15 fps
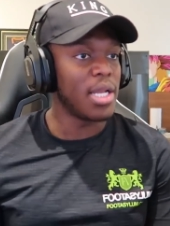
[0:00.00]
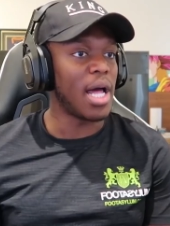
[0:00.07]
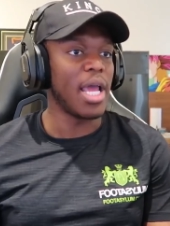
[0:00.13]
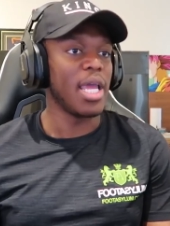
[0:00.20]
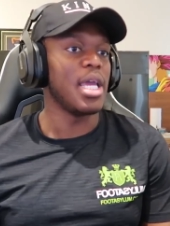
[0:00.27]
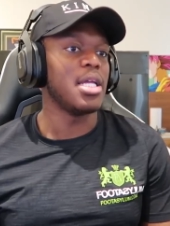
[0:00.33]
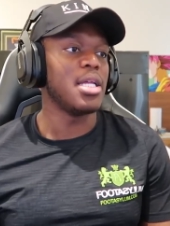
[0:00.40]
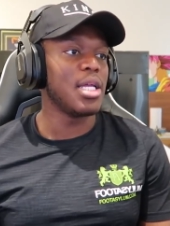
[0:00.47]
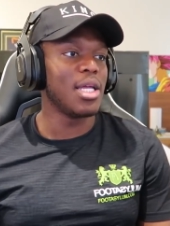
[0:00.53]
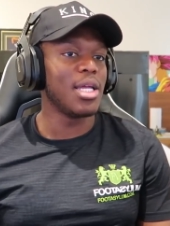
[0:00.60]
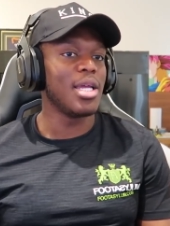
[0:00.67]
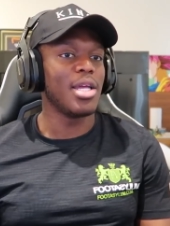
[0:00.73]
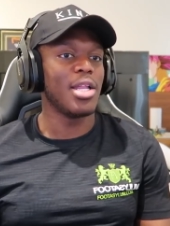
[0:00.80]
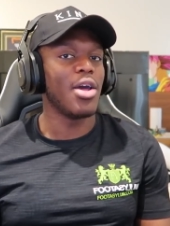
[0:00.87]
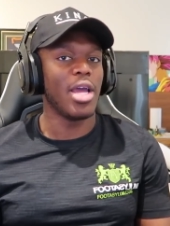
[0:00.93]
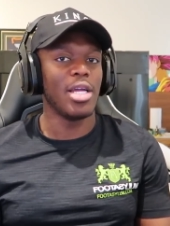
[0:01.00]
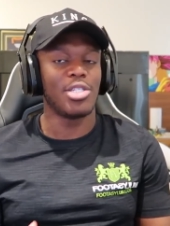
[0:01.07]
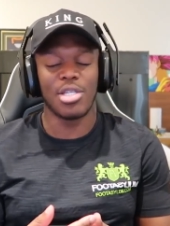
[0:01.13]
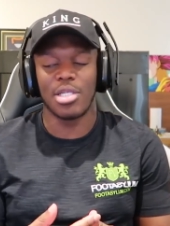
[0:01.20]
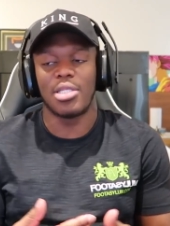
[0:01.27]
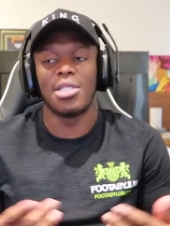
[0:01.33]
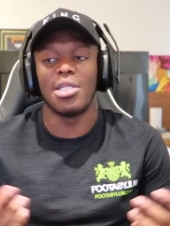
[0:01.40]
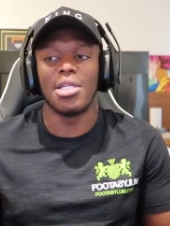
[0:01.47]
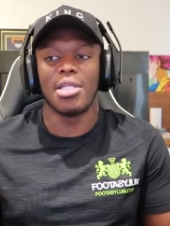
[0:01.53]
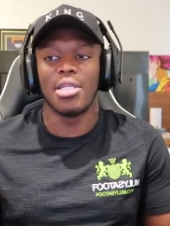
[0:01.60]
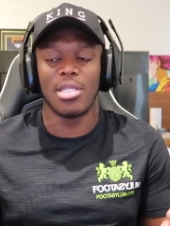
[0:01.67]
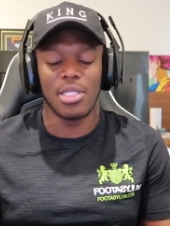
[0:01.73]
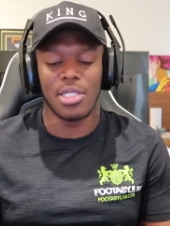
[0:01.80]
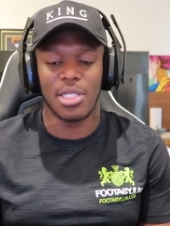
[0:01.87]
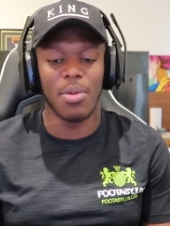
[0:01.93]
Like, you know, it's
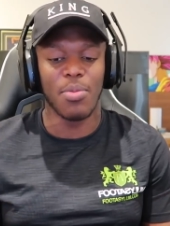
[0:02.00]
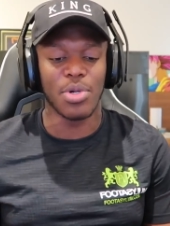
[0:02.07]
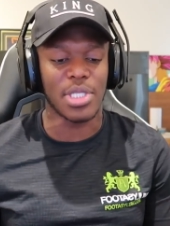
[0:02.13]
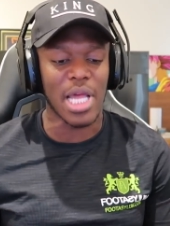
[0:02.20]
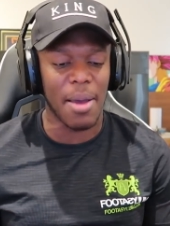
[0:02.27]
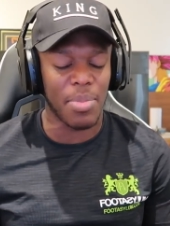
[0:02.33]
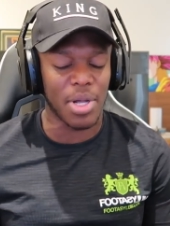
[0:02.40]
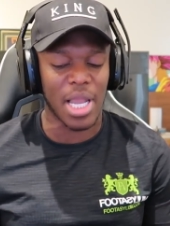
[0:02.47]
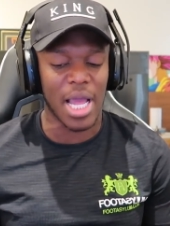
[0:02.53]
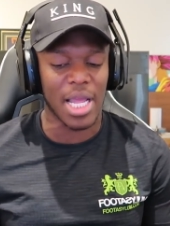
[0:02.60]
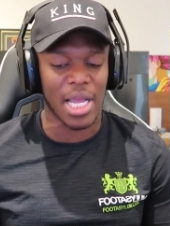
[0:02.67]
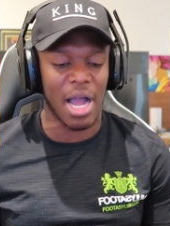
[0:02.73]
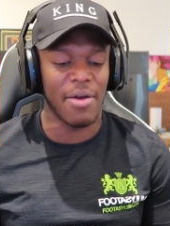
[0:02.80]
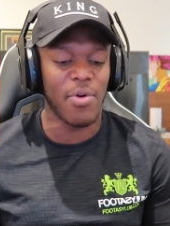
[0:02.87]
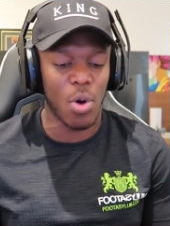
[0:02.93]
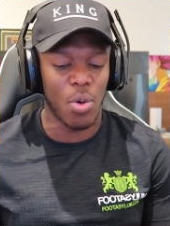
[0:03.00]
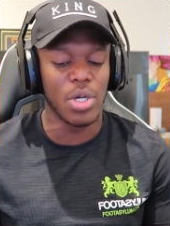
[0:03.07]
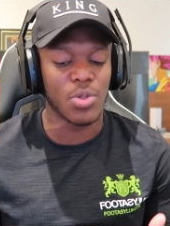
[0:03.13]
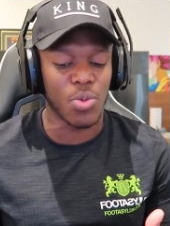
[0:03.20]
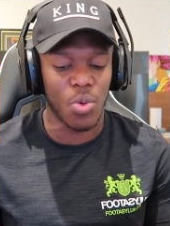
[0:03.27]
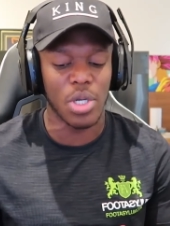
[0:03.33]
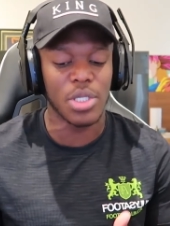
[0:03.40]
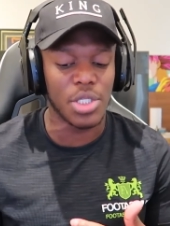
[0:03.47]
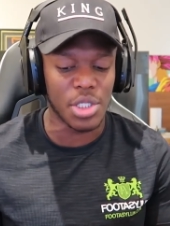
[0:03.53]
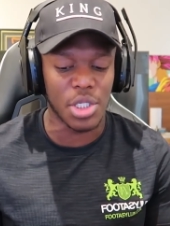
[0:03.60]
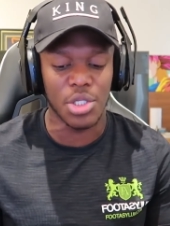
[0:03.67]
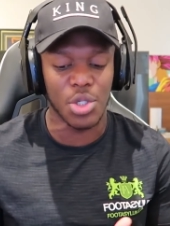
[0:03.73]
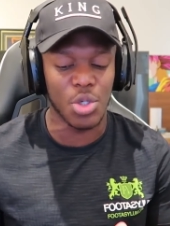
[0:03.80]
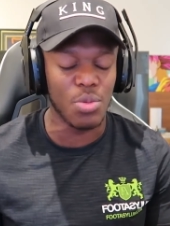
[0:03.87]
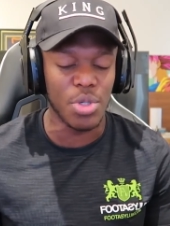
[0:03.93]
just simple as that. But like, I've always wanted to
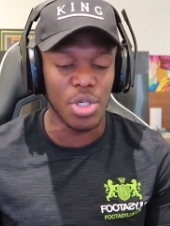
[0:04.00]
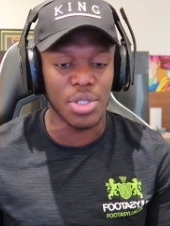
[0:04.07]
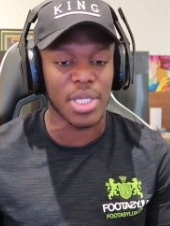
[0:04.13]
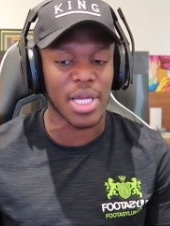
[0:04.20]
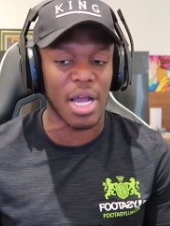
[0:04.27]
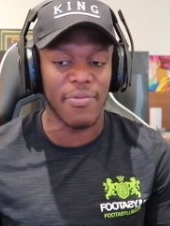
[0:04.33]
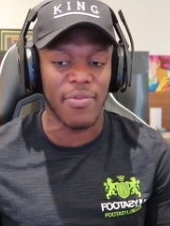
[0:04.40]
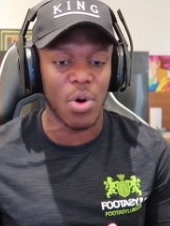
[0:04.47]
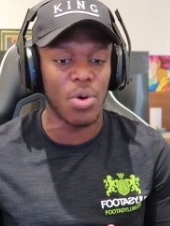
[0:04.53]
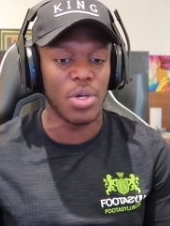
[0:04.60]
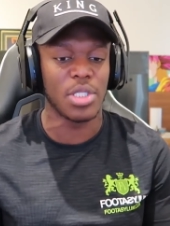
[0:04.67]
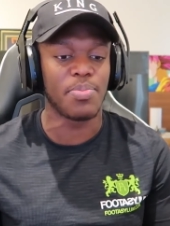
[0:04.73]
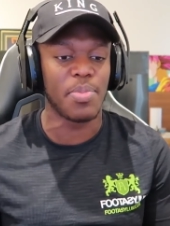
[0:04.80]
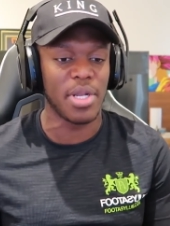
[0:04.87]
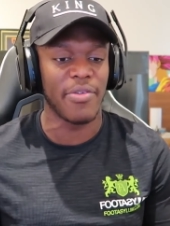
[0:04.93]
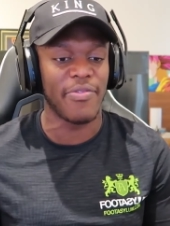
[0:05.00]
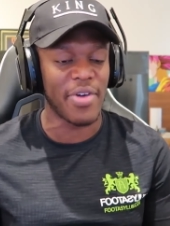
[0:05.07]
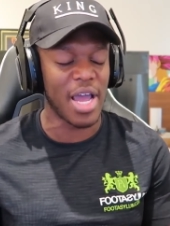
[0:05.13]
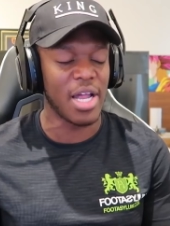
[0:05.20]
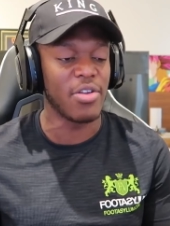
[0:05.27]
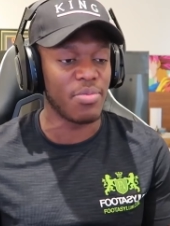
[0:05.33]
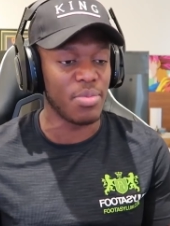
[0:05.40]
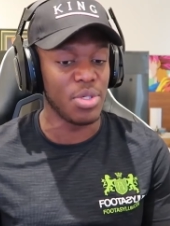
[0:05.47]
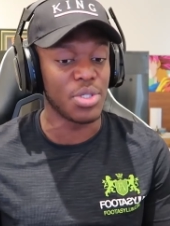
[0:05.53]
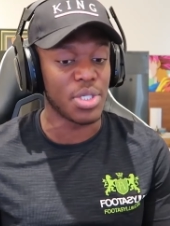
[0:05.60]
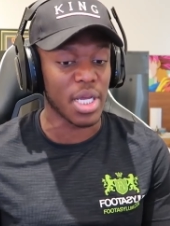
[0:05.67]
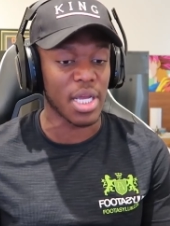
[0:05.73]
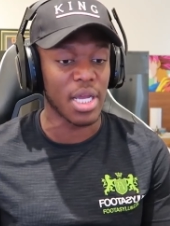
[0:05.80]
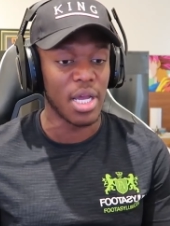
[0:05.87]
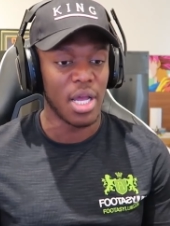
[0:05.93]
do music. I've always been a fan of
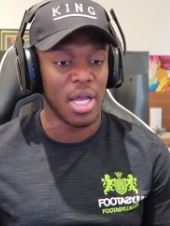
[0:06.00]
music.